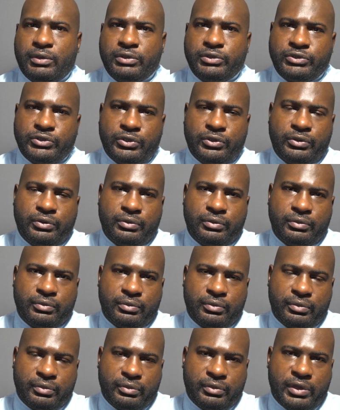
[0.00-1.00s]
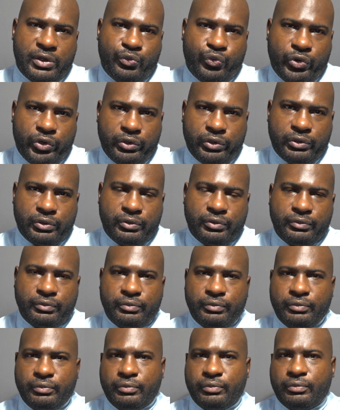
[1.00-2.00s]
So they work,
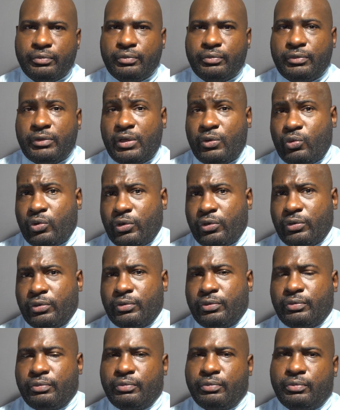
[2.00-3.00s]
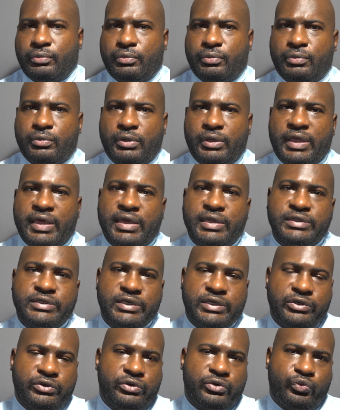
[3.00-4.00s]
and they
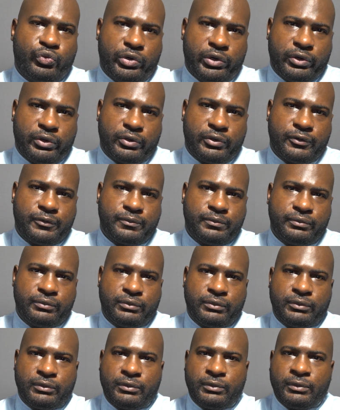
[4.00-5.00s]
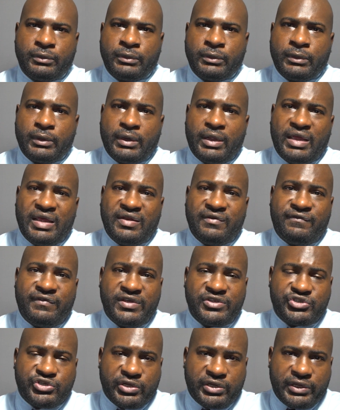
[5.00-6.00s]
continue to work. And
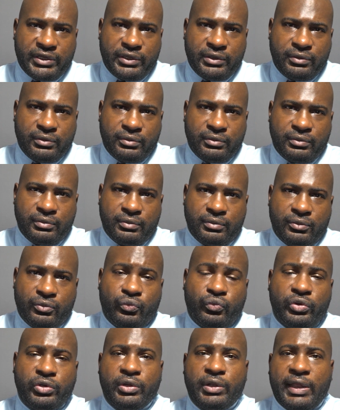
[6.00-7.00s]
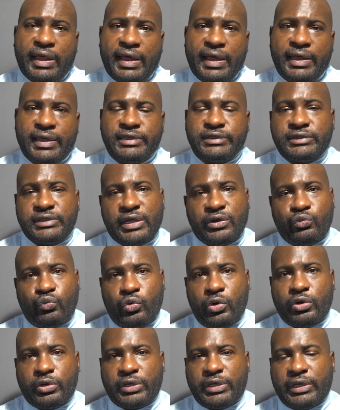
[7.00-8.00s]
eventually realize that
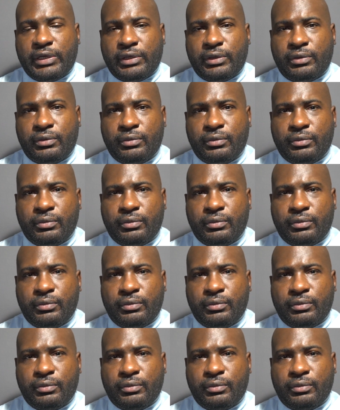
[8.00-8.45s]
working,